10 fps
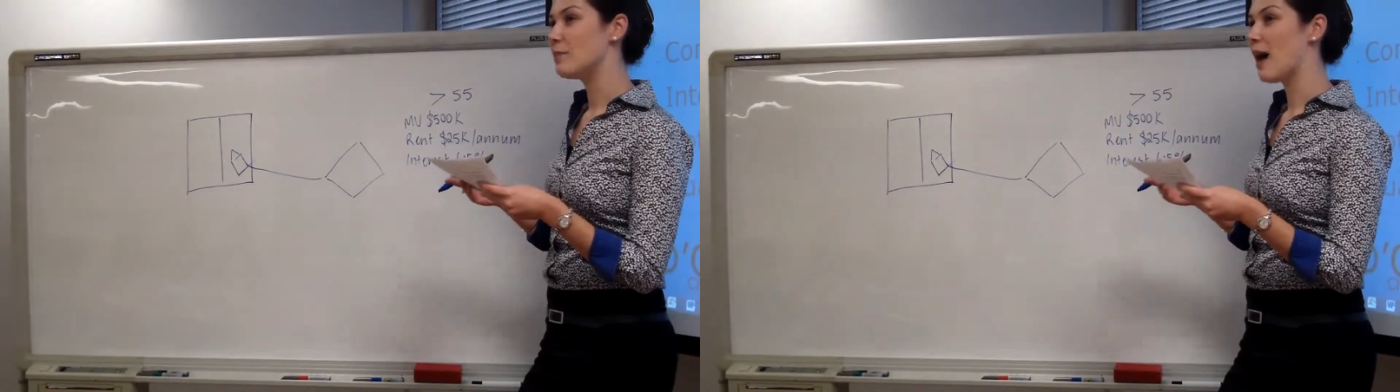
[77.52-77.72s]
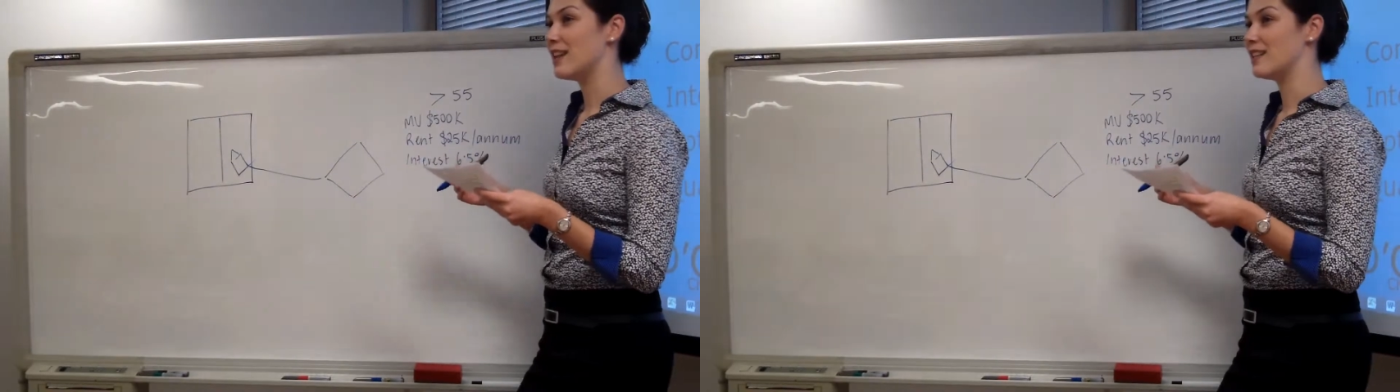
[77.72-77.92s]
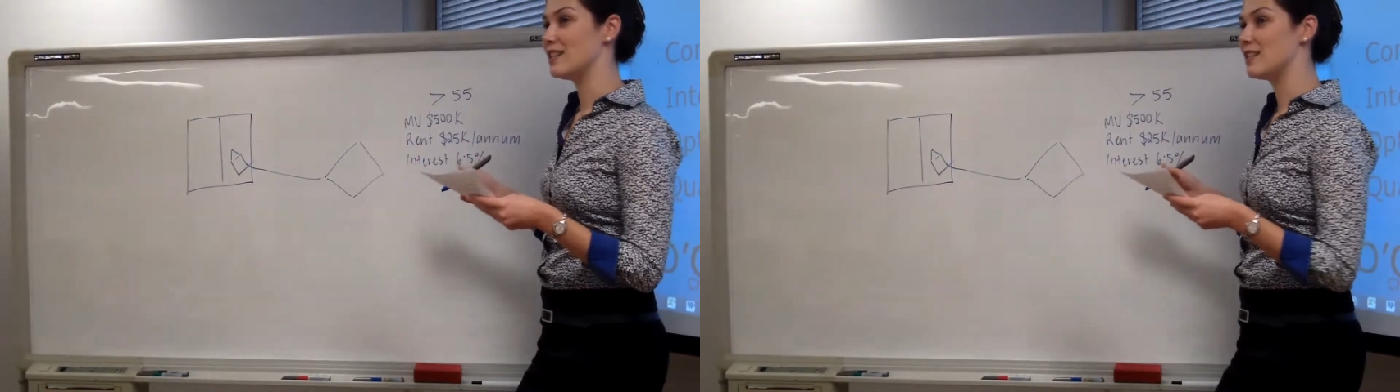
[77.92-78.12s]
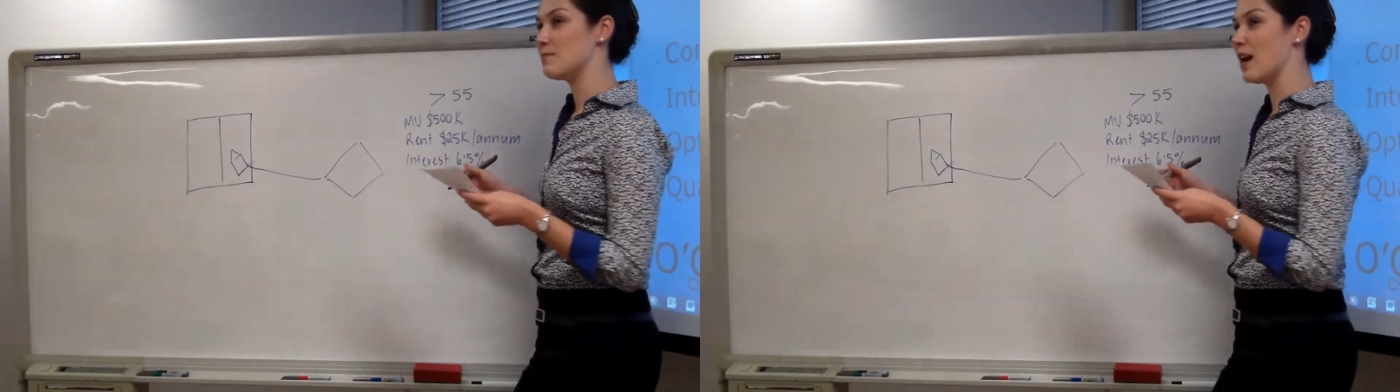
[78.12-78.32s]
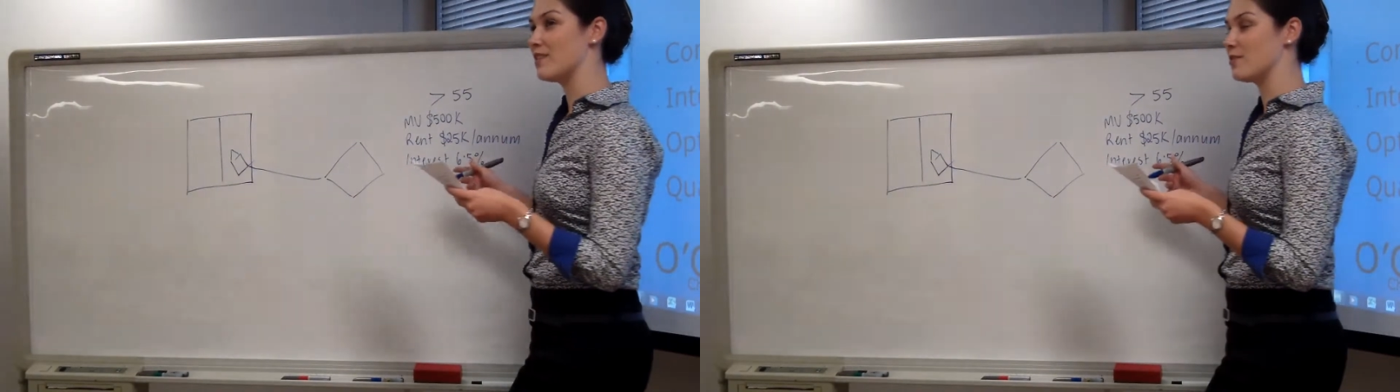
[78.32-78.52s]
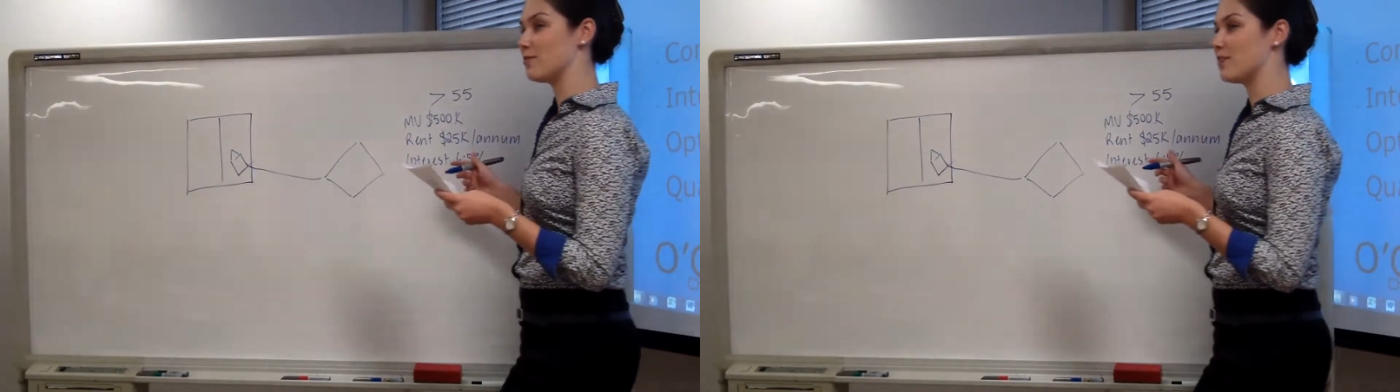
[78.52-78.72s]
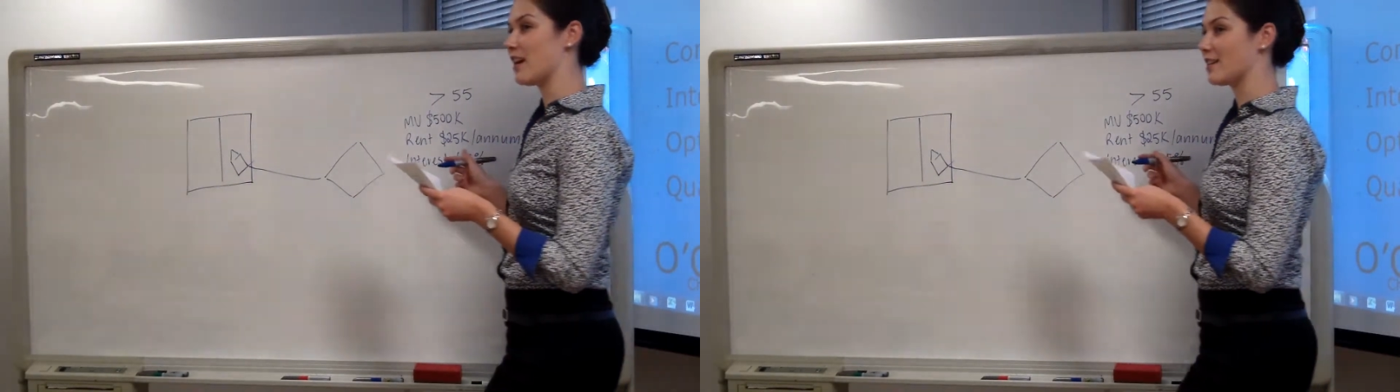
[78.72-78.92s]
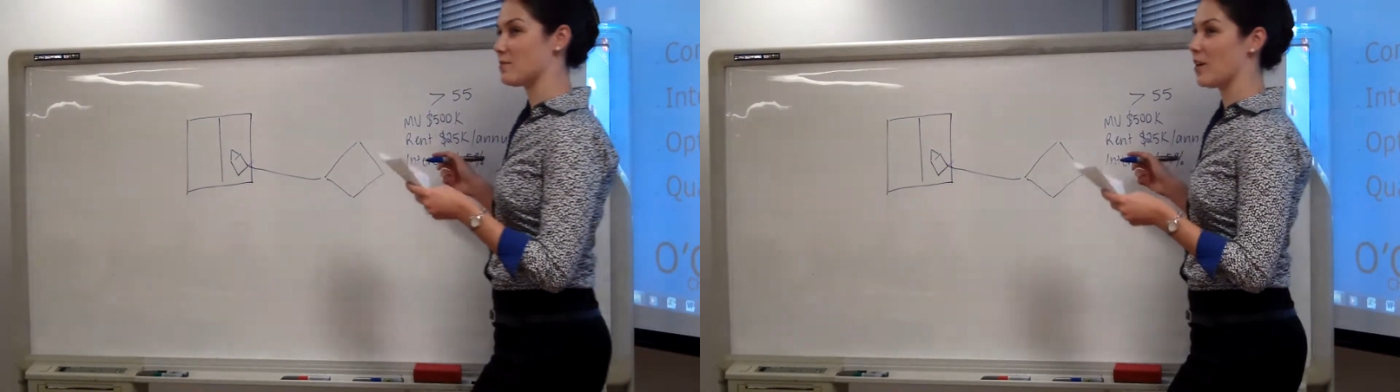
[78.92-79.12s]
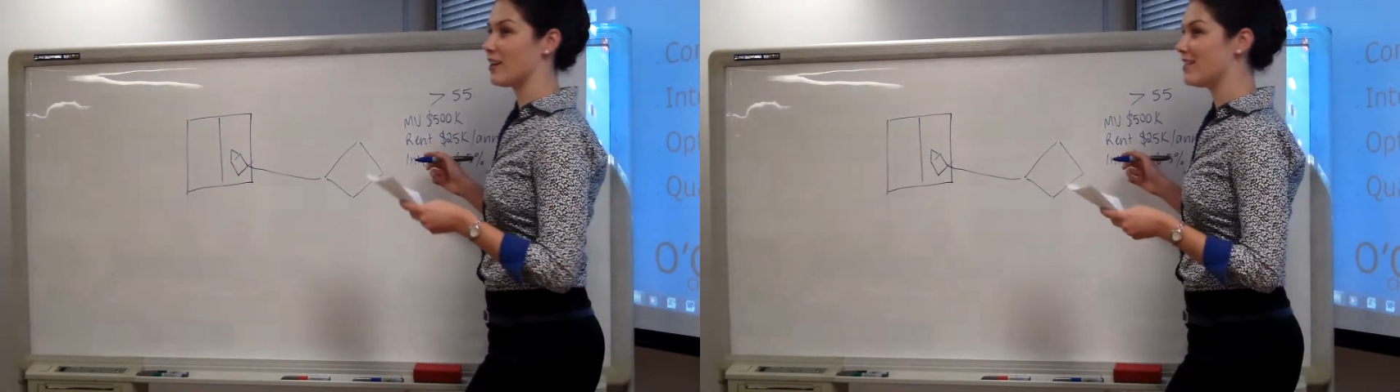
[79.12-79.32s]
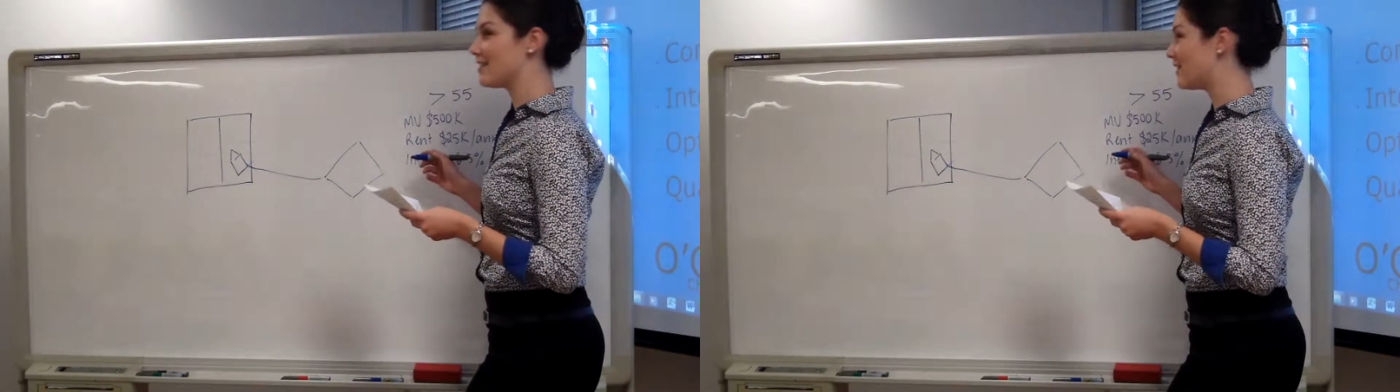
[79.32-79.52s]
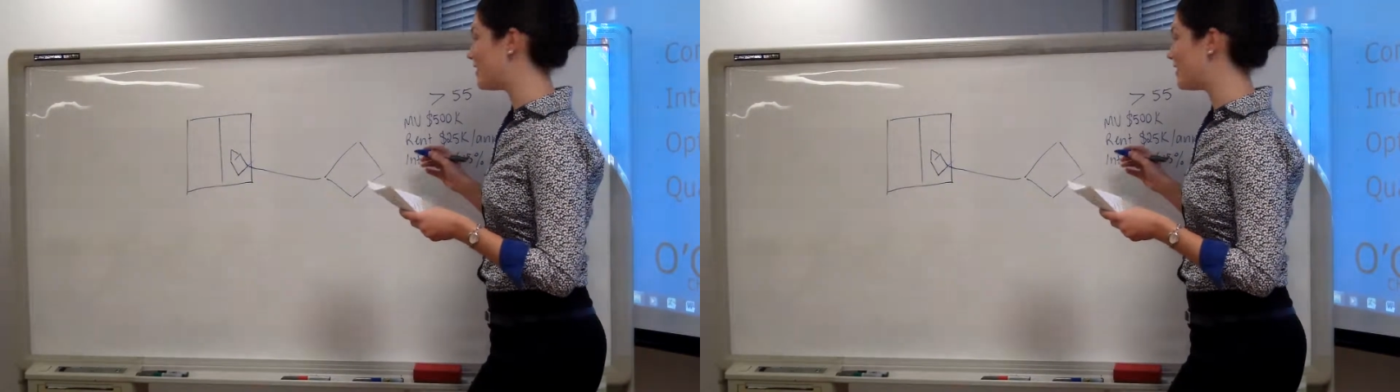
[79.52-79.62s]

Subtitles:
The partner's marginal tax bracket